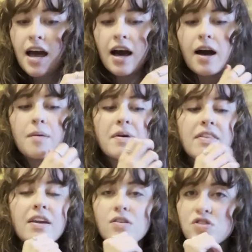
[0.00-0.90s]
and
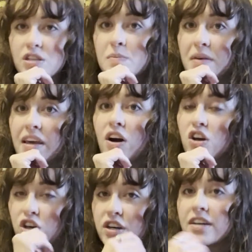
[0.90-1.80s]
that it'll just be a
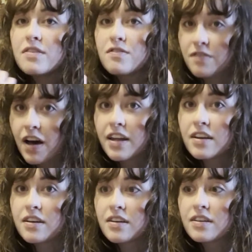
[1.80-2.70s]
good,
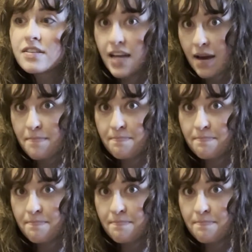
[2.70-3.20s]
fun time.